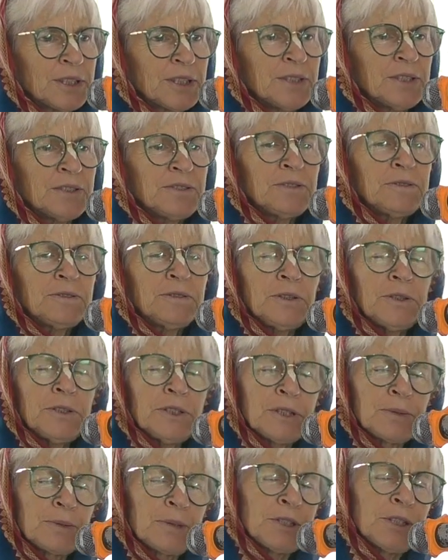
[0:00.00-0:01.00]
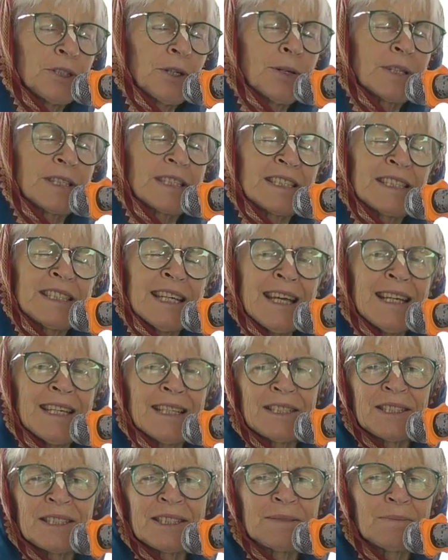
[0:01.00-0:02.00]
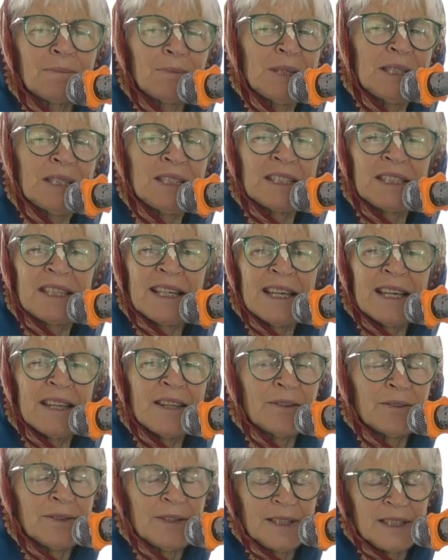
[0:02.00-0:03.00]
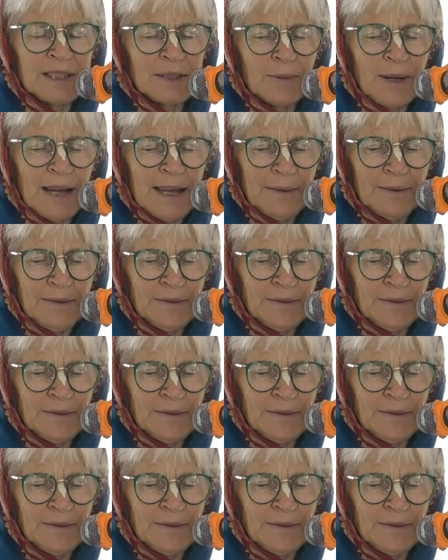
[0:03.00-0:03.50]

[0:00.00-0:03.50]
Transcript: and the devotees were so ecstatic to be together in this way